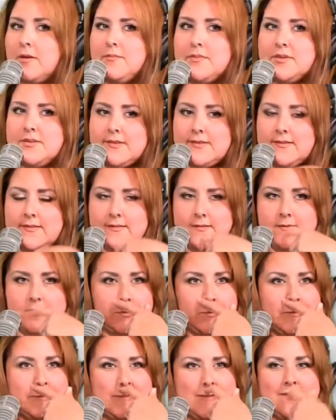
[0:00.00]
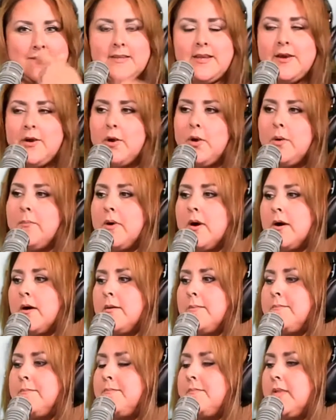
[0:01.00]
she was a stay-at-home
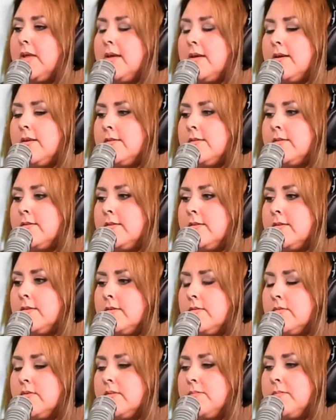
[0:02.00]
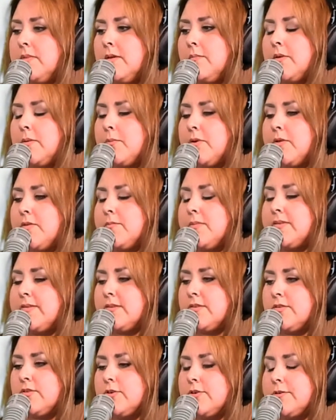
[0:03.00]
mom, and it was me, my brother, my
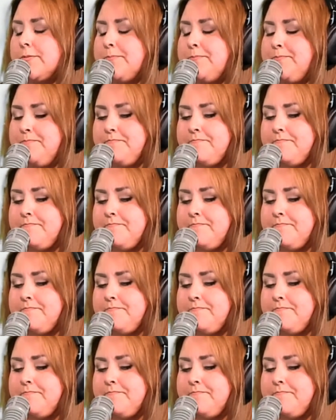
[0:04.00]
sister.